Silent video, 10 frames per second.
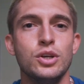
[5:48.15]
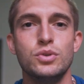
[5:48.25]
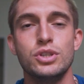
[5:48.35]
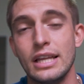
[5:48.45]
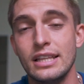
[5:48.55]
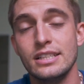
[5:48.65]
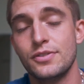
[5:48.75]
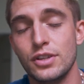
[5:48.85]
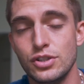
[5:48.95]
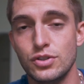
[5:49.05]
you just, at least
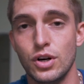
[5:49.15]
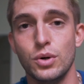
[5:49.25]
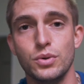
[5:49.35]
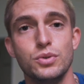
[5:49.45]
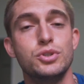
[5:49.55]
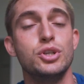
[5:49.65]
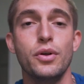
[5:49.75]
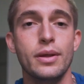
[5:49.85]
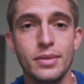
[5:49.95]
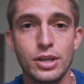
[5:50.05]
for the drone, you
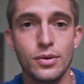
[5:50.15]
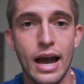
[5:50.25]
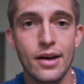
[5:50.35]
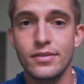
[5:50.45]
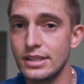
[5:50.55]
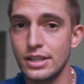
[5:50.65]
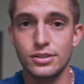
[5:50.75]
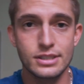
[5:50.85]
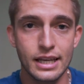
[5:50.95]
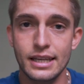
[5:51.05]
show them that you have it and that
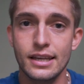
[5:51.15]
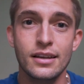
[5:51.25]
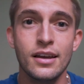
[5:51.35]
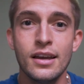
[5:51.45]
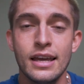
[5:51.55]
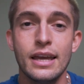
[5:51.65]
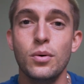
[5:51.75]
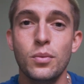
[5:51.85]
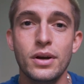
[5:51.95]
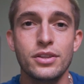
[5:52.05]
you're taking it
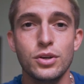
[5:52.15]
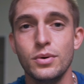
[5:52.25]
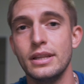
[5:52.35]
with you,